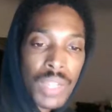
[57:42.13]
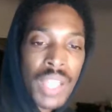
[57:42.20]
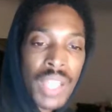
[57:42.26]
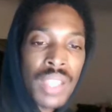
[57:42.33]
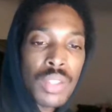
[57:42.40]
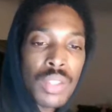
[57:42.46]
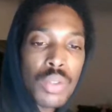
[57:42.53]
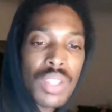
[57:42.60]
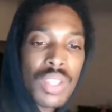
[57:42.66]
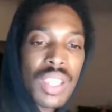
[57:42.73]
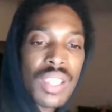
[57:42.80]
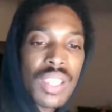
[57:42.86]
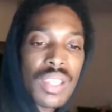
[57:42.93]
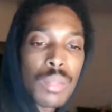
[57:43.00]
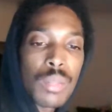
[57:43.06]
And use
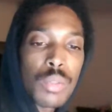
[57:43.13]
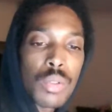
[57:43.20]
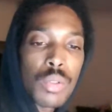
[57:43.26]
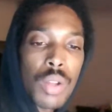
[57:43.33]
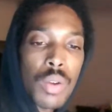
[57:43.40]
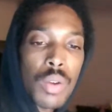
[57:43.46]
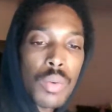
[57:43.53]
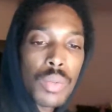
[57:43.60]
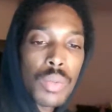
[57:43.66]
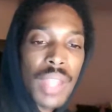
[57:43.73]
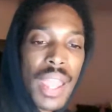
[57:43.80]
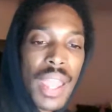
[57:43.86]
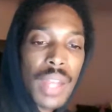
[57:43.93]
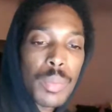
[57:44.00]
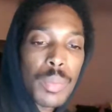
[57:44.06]
against him too, though. They
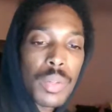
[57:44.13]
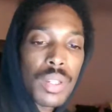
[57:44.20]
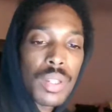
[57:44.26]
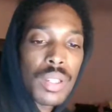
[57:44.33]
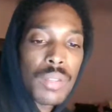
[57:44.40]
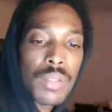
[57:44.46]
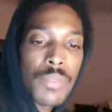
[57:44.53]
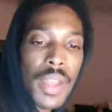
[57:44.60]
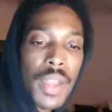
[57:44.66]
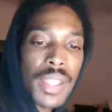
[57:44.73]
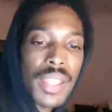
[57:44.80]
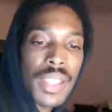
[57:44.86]
had a pretty good fight.